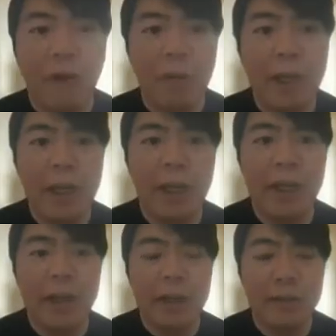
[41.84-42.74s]
me,
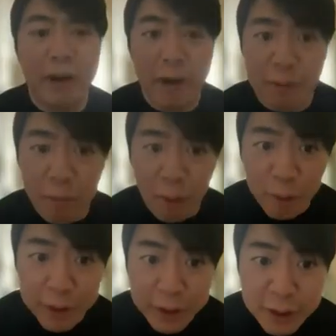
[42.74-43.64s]
it's very
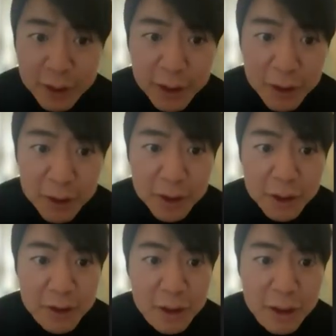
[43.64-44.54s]
important.
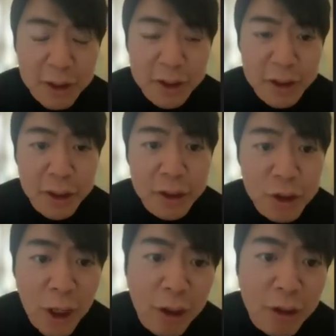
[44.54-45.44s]
The Disney
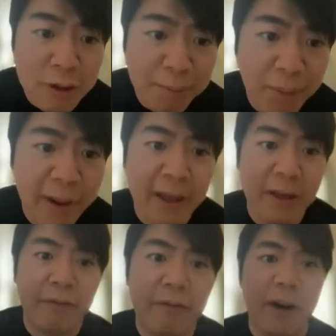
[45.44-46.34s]
songs played
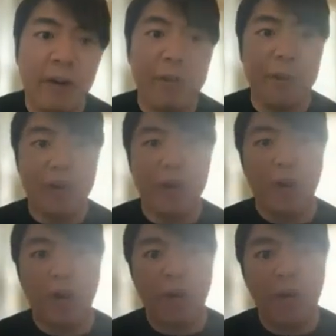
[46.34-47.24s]
a very big
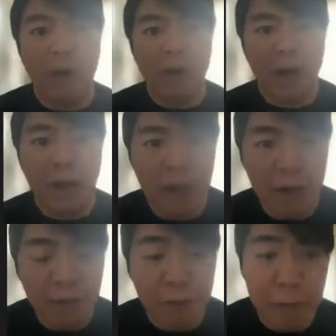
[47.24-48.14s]
role
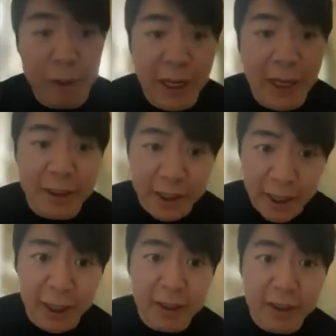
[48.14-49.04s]
for me as a
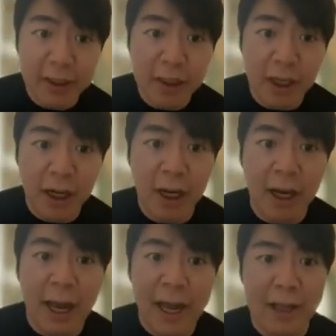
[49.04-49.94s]
kid
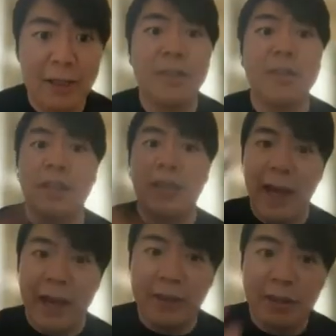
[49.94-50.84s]
and
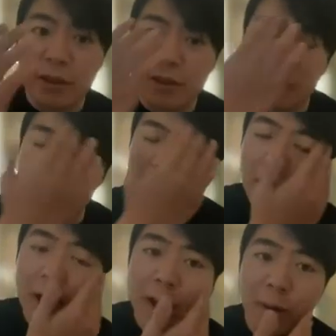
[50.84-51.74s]
as
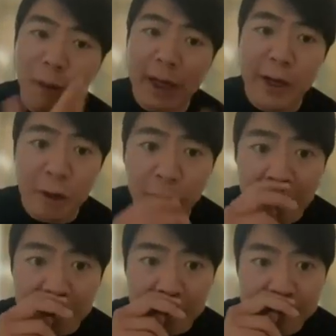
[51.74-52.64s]
when I grew
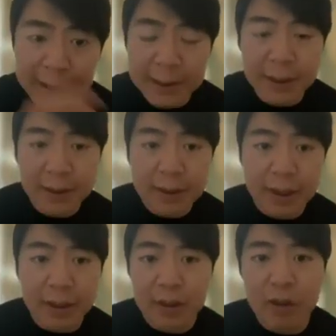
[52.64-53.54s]
up.
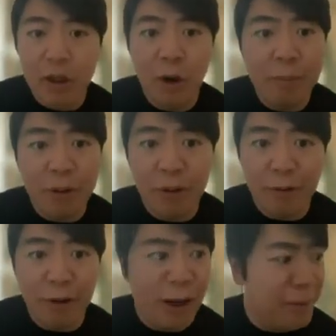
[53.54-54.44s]
It's so
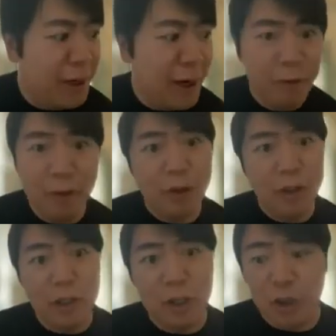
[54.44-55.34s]
beautiful. I mean,
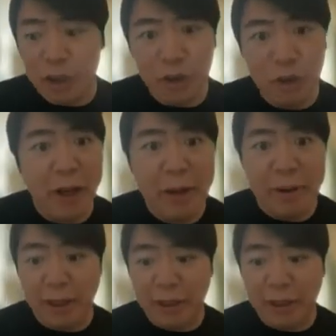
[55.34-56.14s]
everything, you name it,